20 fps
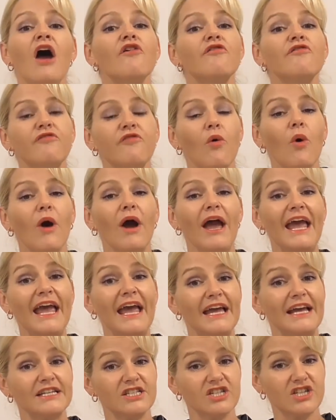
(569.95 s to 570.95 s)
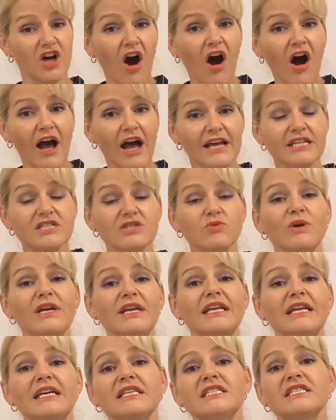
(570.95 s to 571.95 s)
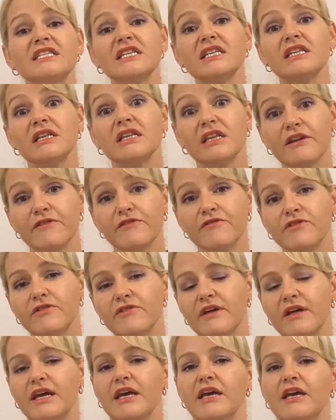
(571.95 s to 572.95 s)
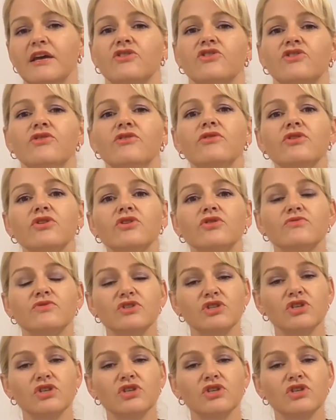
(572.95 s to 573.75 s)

For hair dyes, we need to lift the hair cuticle,